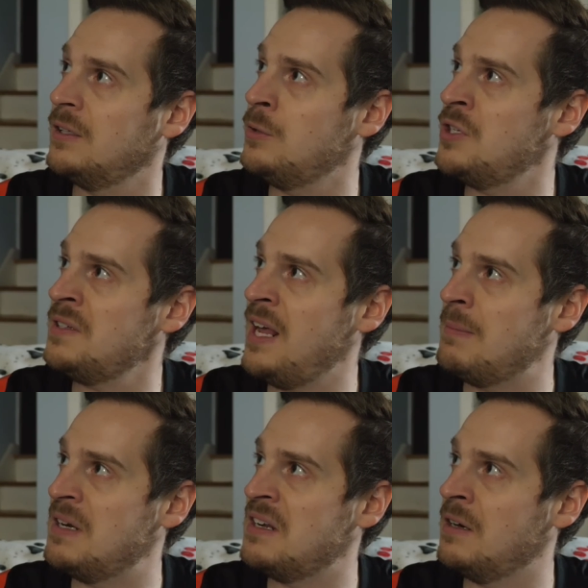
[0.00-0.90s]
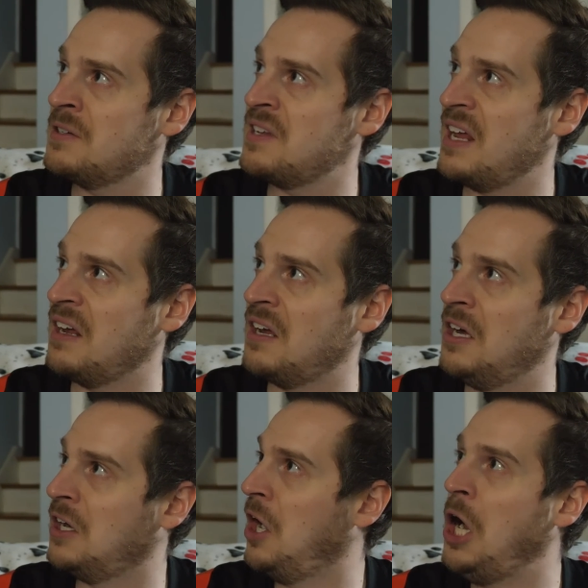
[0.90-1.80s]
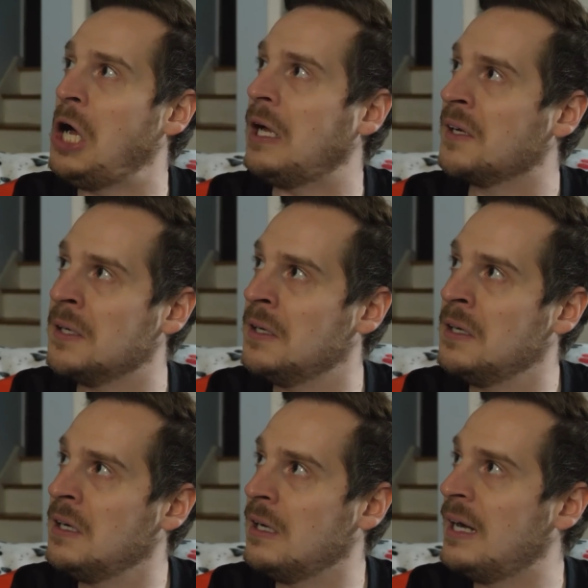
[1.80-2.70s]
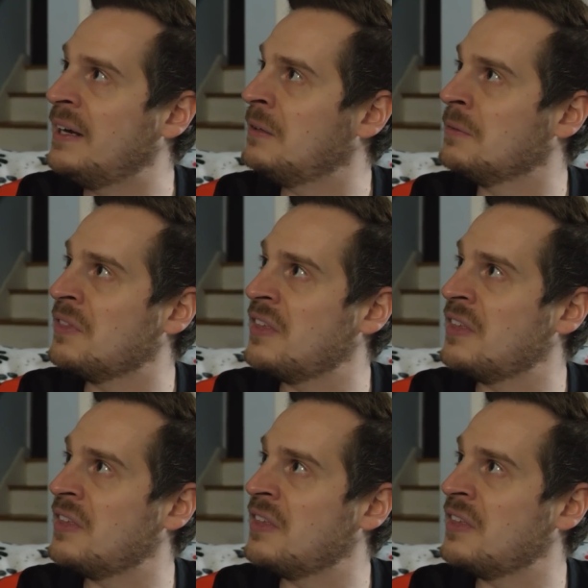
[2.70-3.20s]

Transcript: You just came in here saying caca. I don't